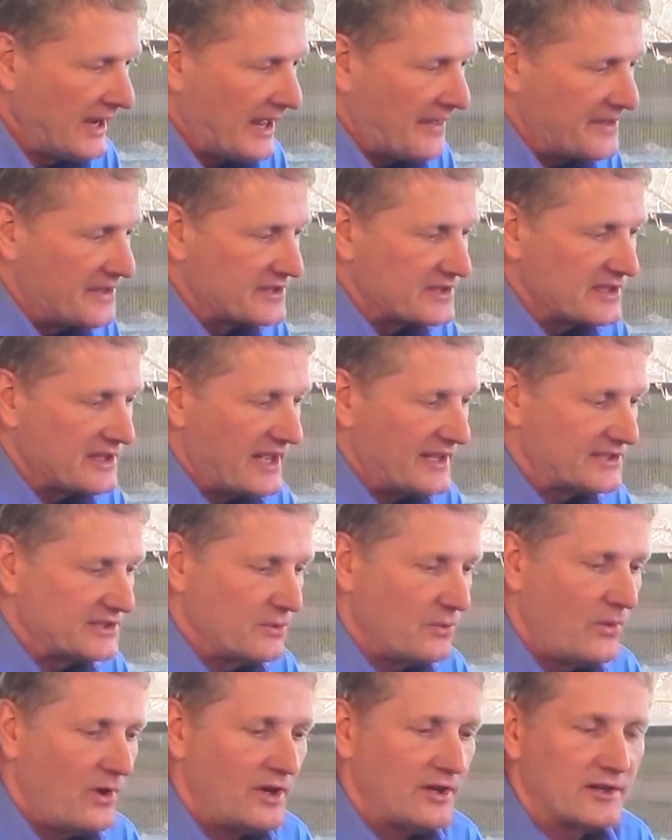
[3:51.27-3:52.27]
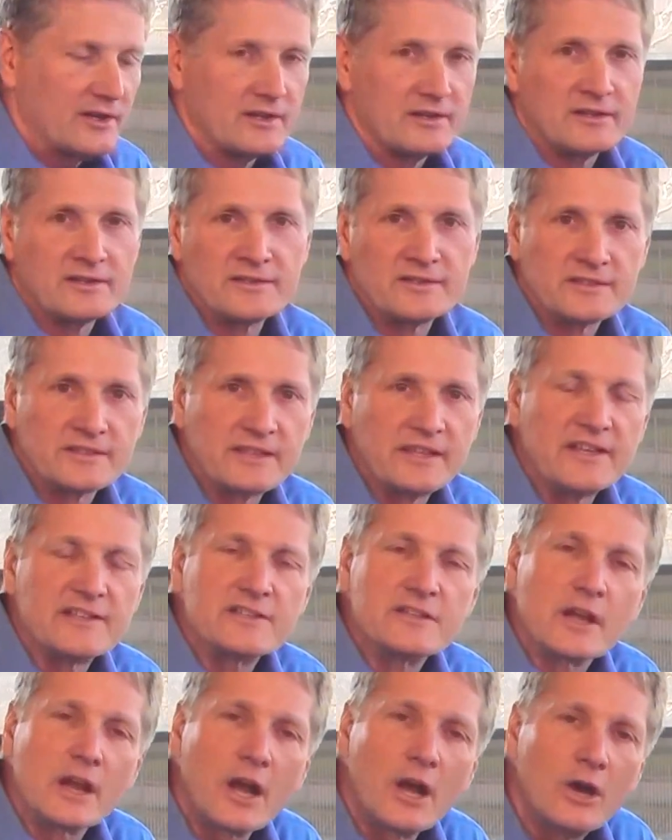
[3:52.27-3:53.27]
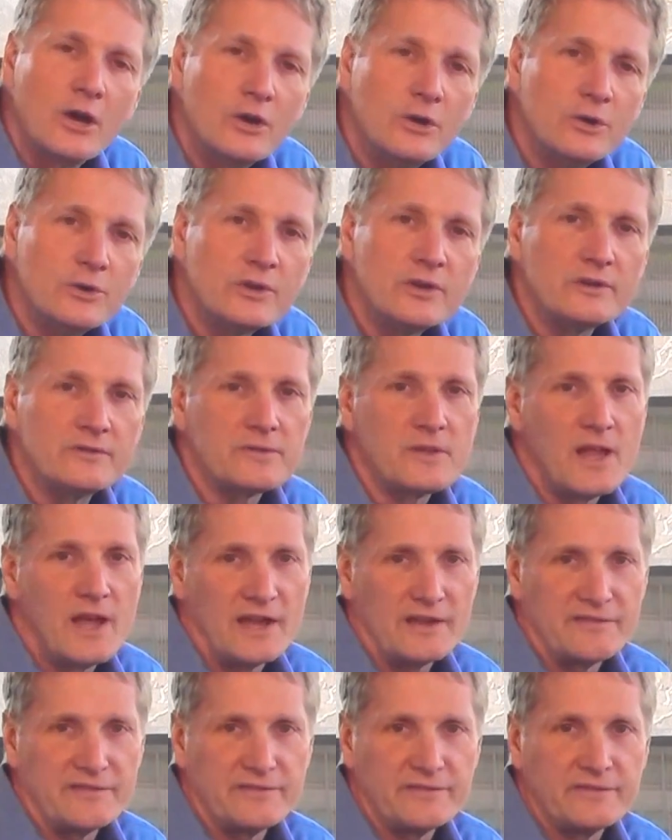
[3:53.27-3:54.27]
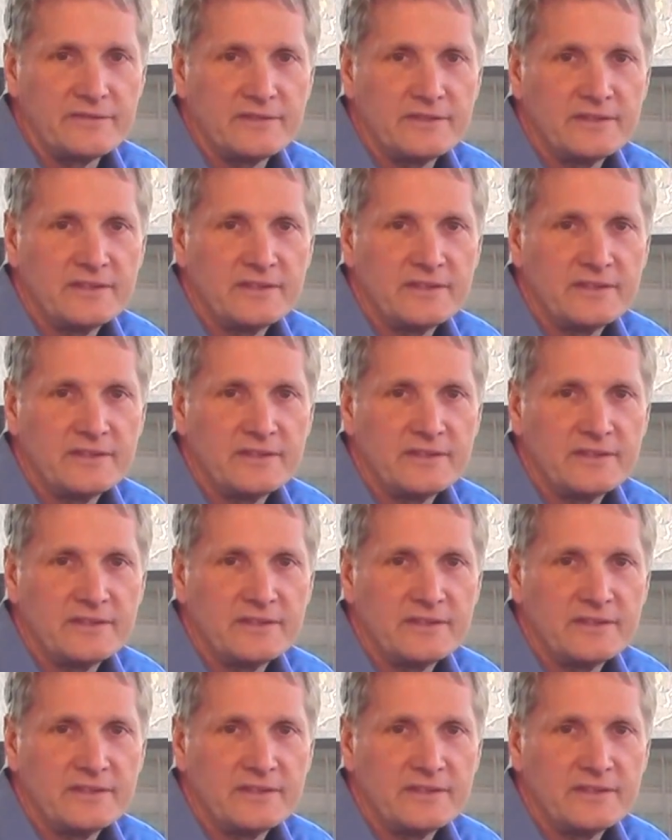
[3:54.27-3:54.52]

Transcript: and this glass of water is the code of life.